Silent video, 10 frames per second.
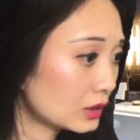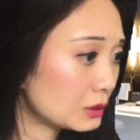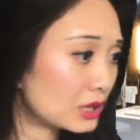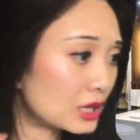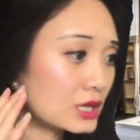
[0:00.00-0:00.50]

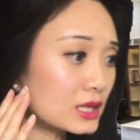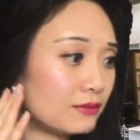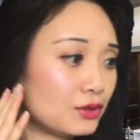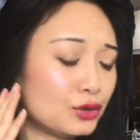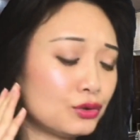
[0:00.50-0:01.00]
Because
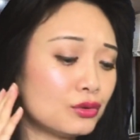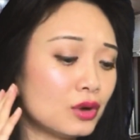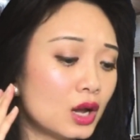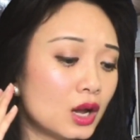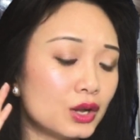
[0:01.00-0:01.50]
if you
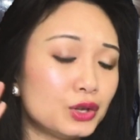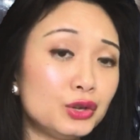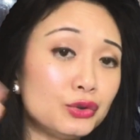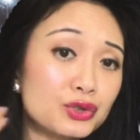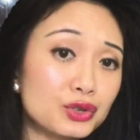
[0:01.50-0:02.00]

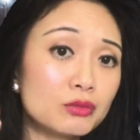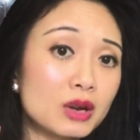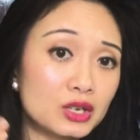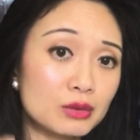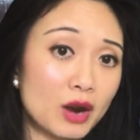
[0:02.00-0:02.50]
use too
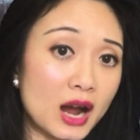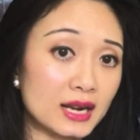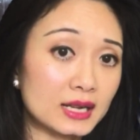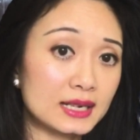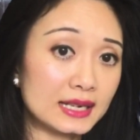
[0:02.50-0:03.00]
much
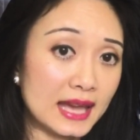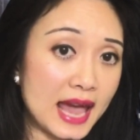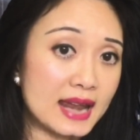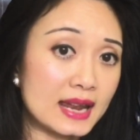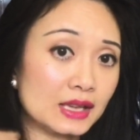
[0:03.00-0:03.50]
product
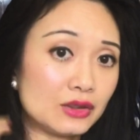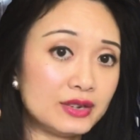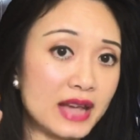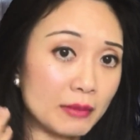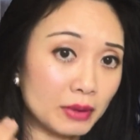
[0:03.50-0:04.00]
again, like you
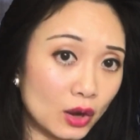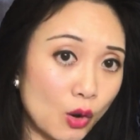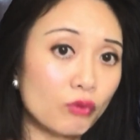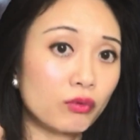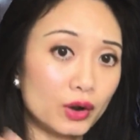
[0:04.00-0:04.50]
dabbing it
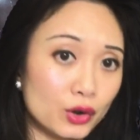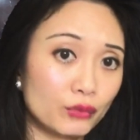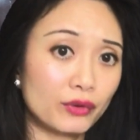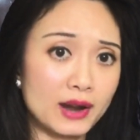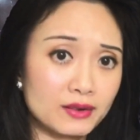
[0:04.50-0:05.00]
over and
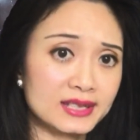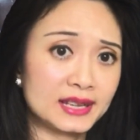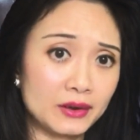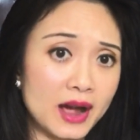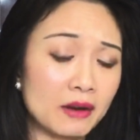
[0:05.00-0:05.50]
over every
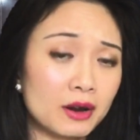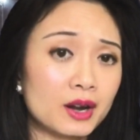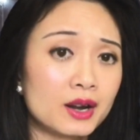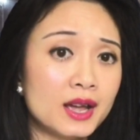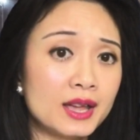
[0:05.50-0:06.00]
single
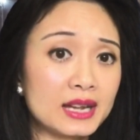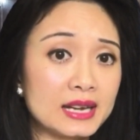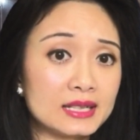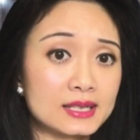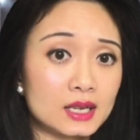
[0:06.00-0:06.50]
hour, then it's